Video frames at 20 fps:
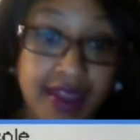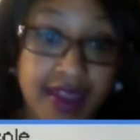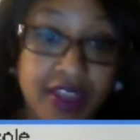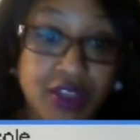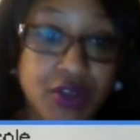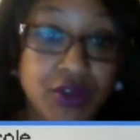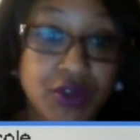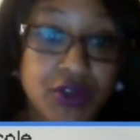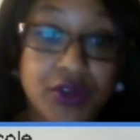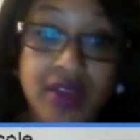
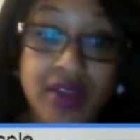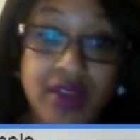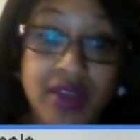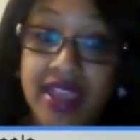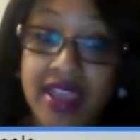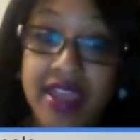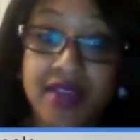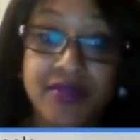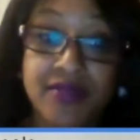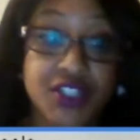You do not
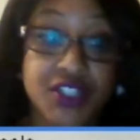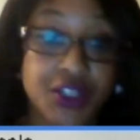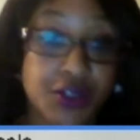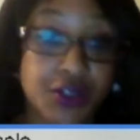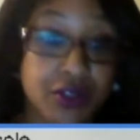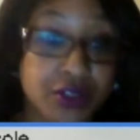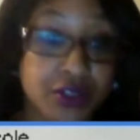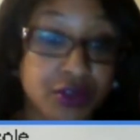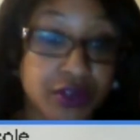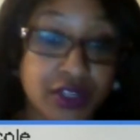have
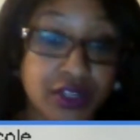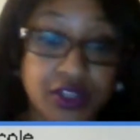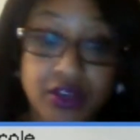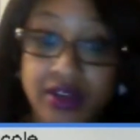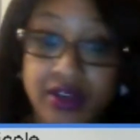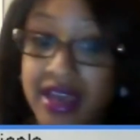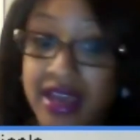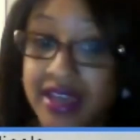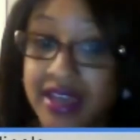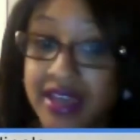children, you're
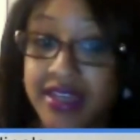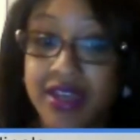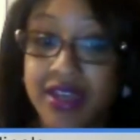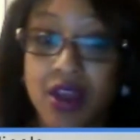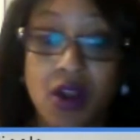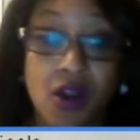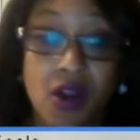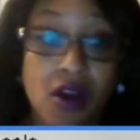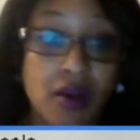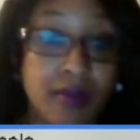not in the
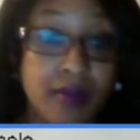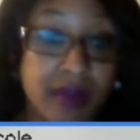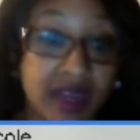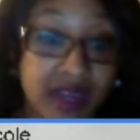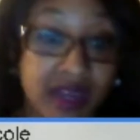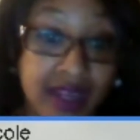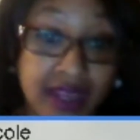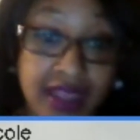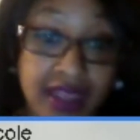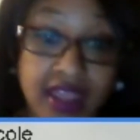
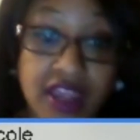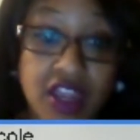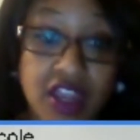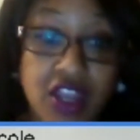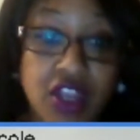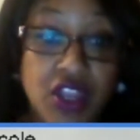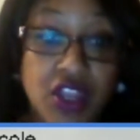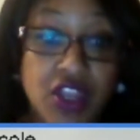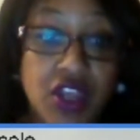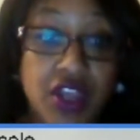army,
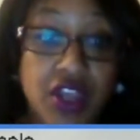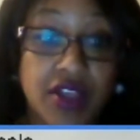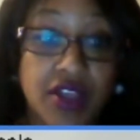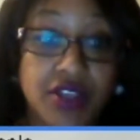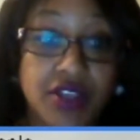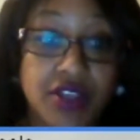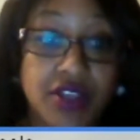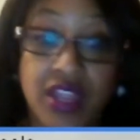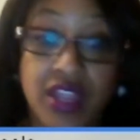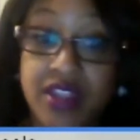
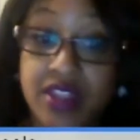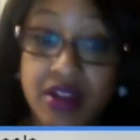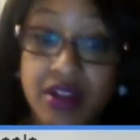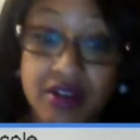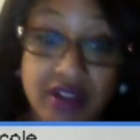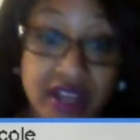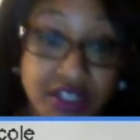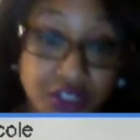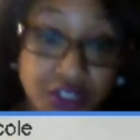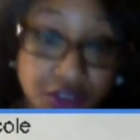and they're
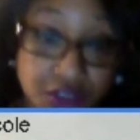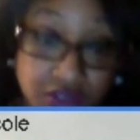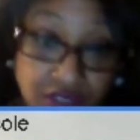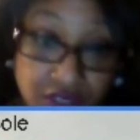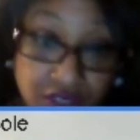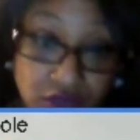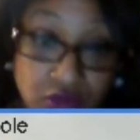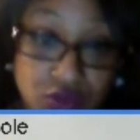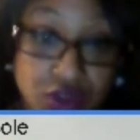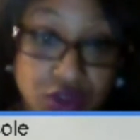not your
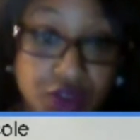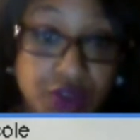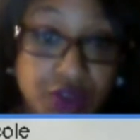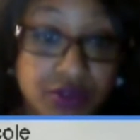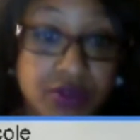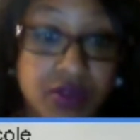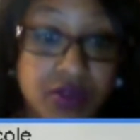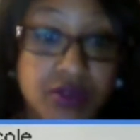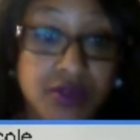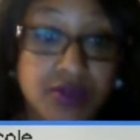
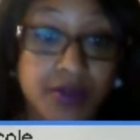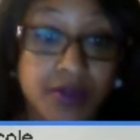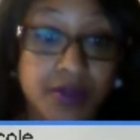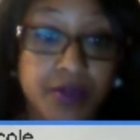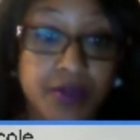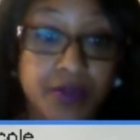soldiers.